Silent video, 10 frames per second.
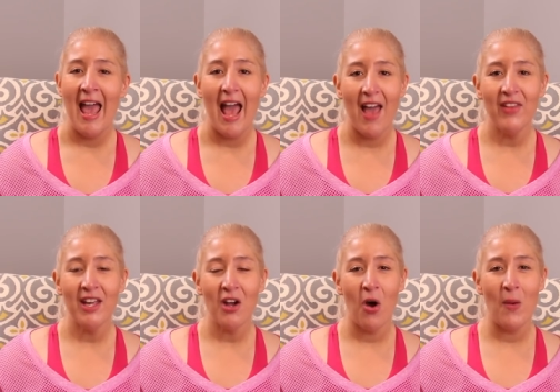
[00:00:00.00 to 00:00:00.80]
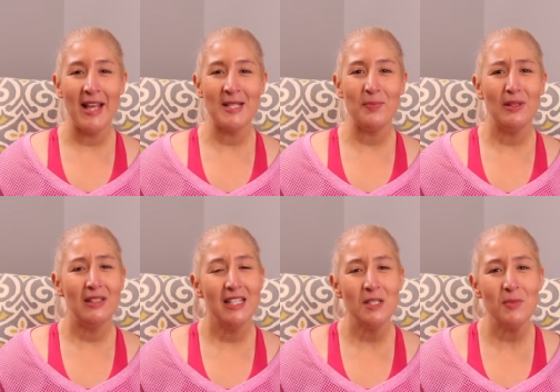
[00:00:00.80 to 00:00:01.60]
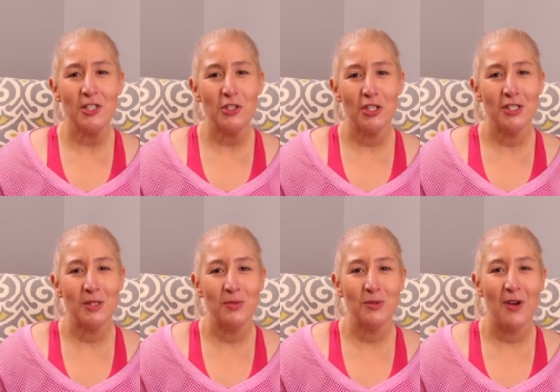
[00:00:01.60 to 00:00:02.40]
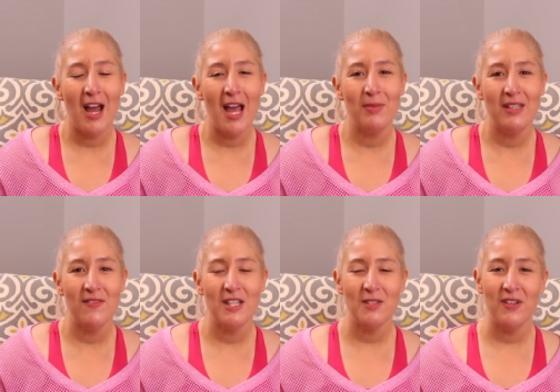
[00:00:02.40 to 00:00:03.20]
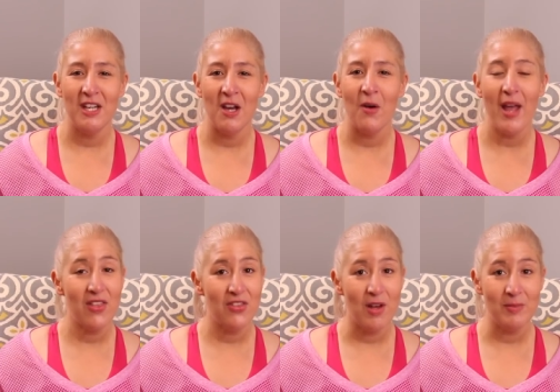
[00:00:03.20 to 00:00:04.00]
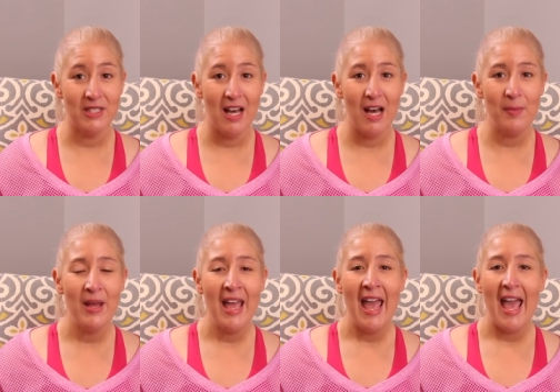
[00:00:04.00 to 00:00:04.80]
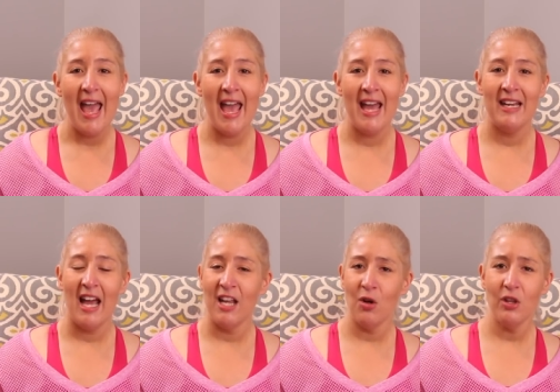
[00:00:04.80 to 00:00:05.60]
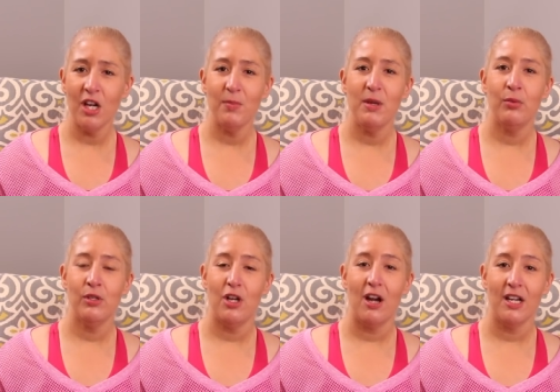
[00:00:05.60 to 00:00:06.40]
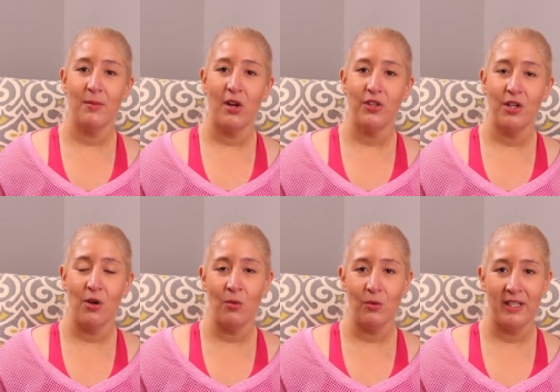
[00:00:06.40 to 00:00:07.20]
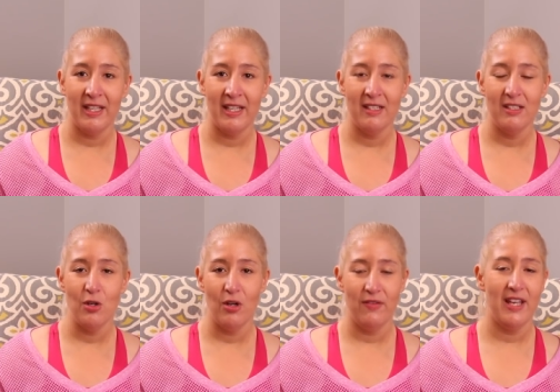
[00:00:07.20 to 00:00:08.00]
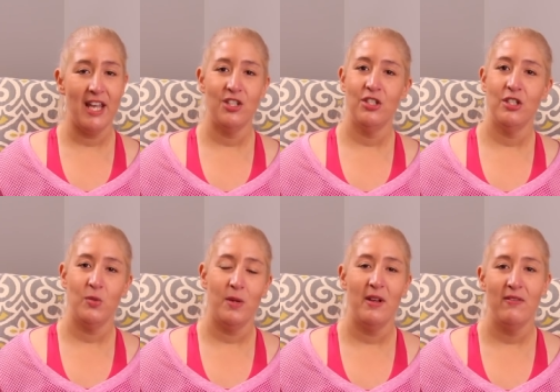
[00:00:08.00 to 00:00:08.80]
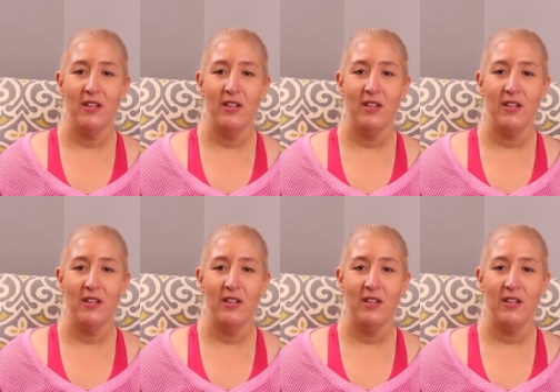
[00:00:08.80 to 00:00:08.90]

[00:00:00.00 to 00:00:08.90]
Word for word: And like always, please make sure to subscribe, give this video a thumbs up. And I know a lot of people are talking about they don't get notifications when my